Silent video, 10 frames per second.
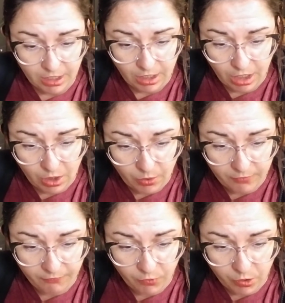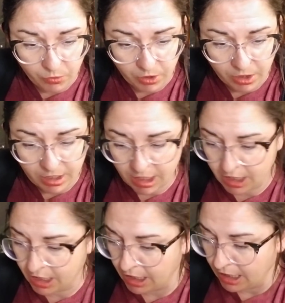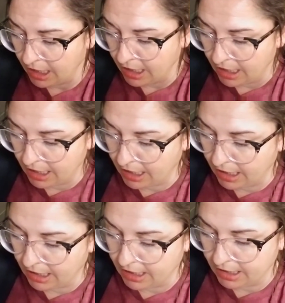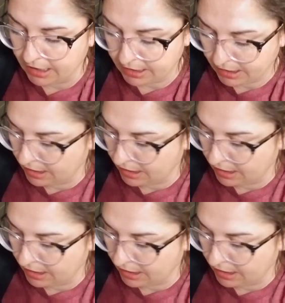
going forward. And